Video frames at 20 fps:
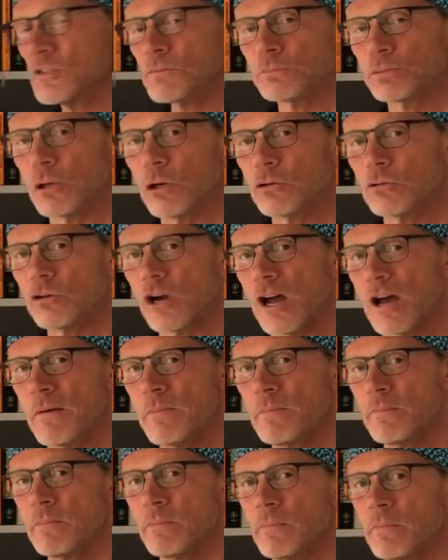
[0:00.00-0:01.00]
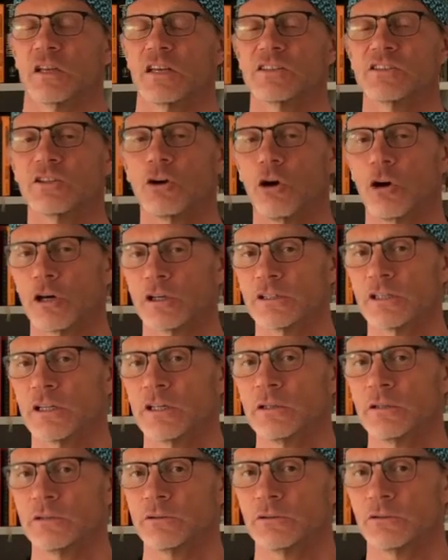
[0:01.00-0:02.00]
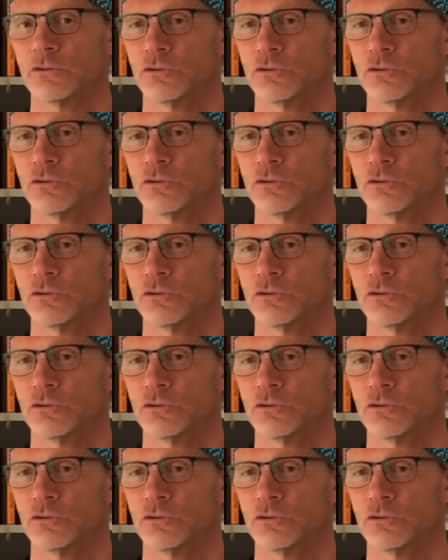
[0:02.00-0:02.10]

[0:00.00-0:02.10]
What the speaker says: program is the order